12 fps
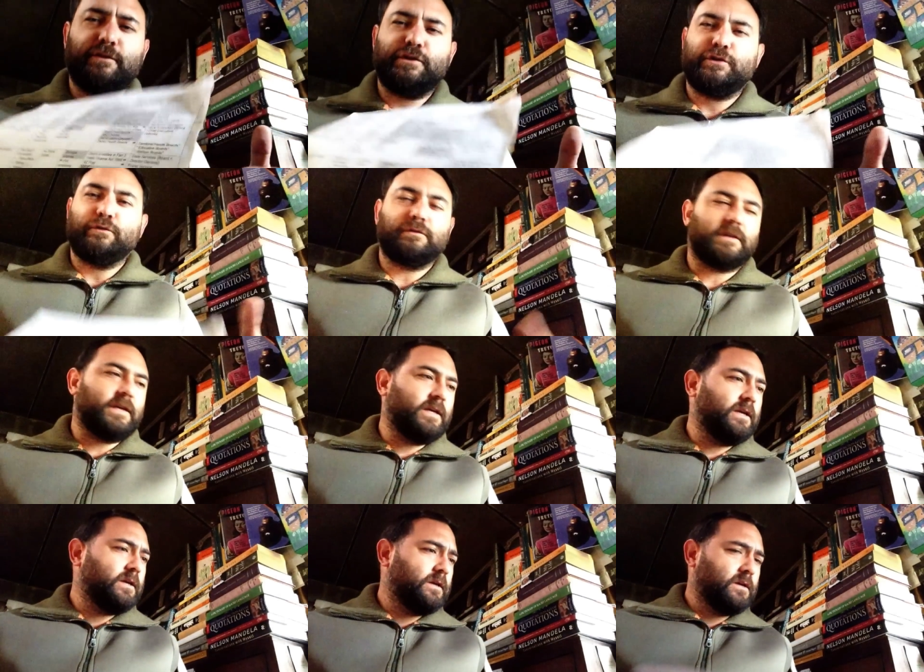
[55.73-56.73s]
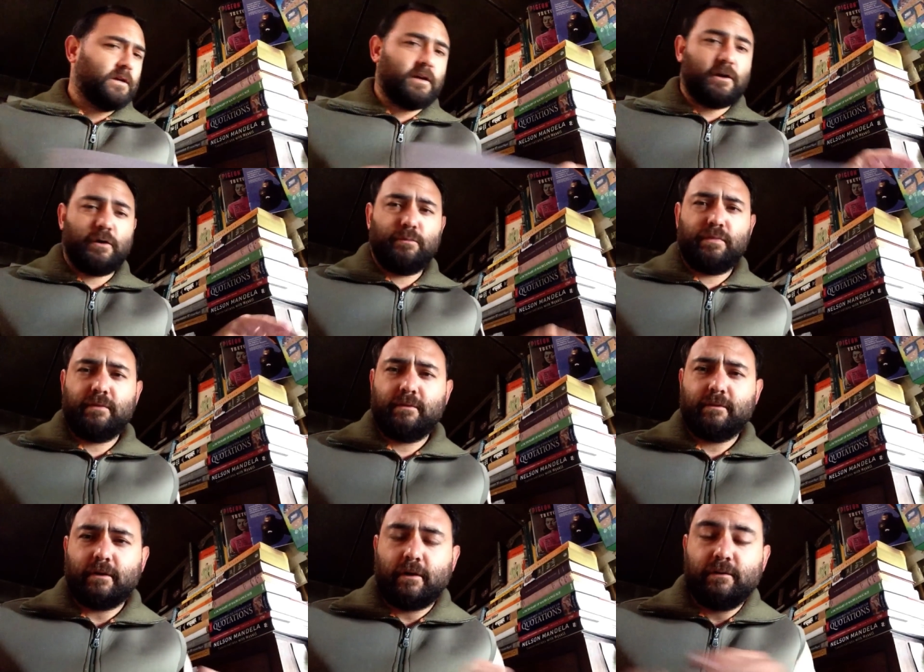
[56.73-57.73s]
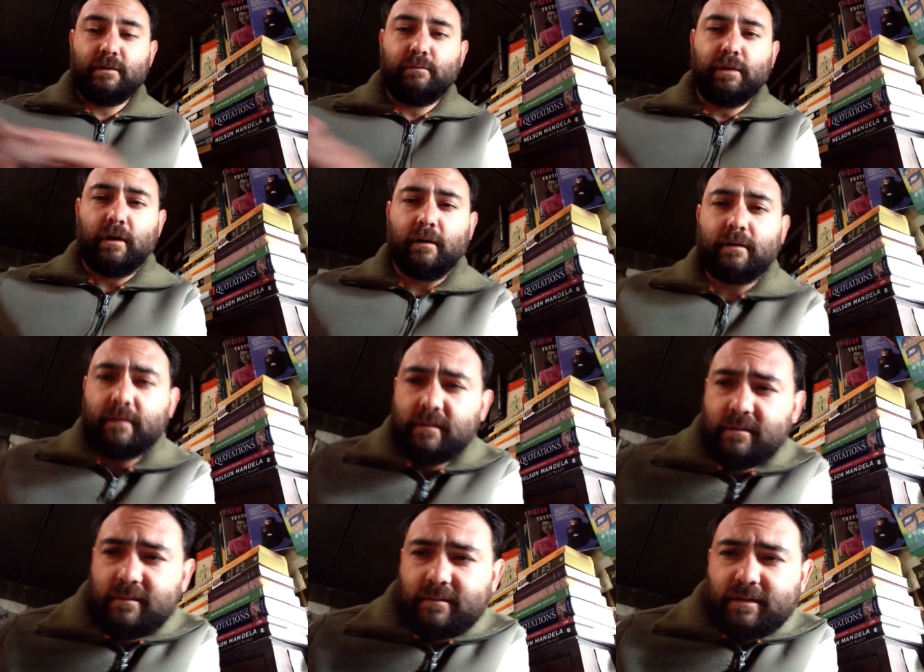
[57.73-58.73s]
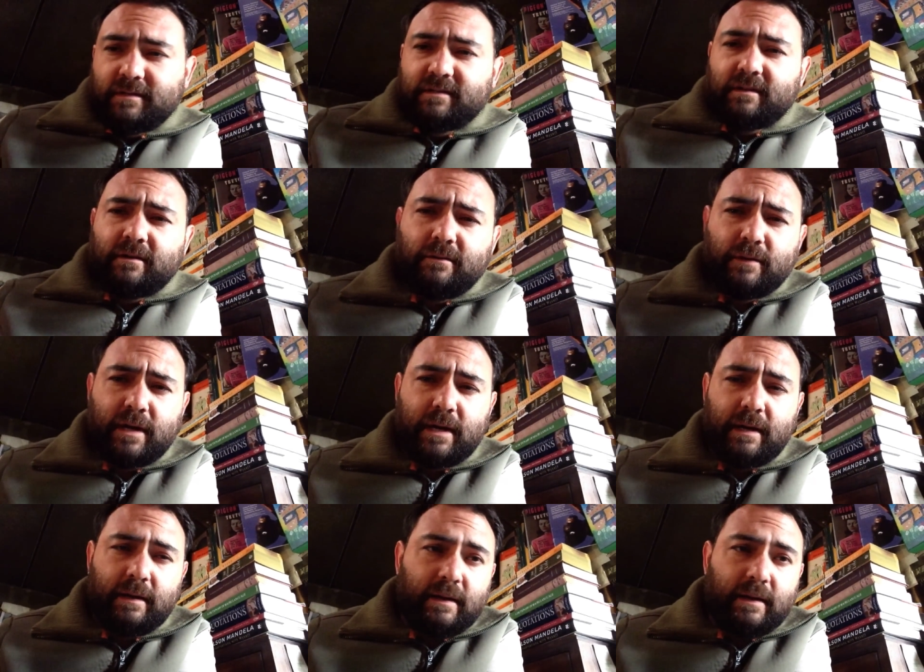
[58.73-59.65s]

shortly, I hope, on the blog. So, uh,